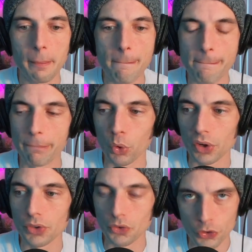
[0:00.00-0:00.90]

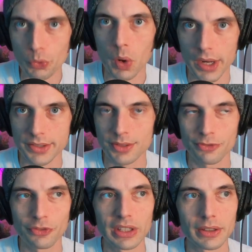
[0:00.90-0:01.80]
more nuanced
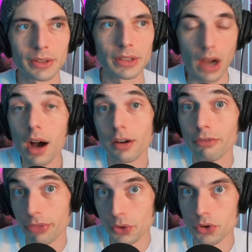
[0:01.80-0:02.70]
feel
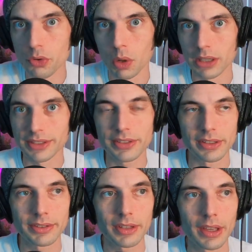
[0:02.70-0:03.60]
of the
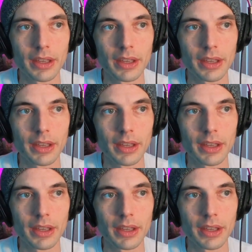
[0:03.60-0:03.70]
nuances,